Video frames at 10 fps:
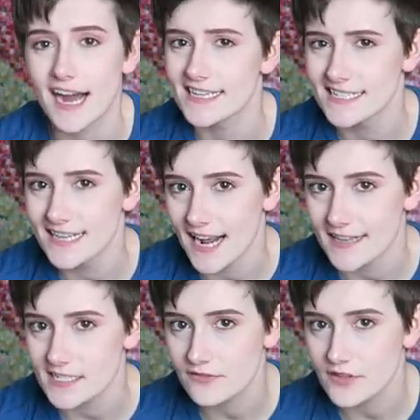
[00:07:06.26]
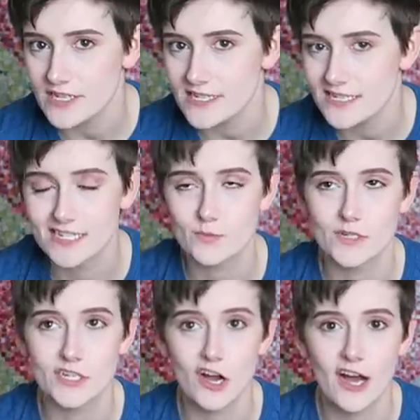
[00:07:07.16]
I didn't ask for this. This
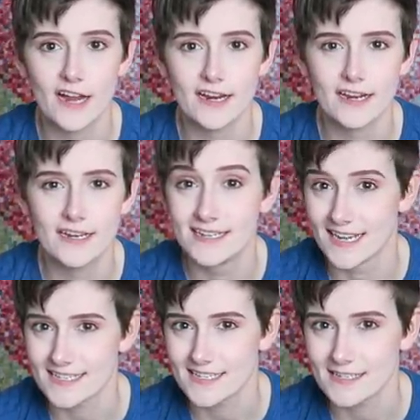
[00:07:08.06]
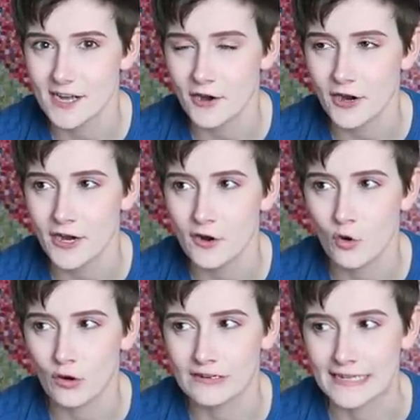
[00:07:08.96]
was not necessary
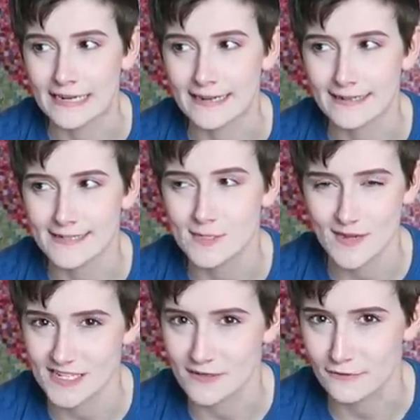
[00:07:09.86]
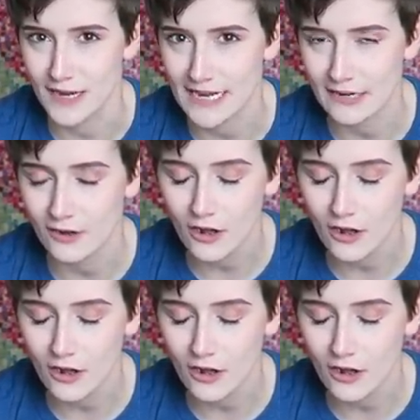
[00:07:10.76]
or like specified at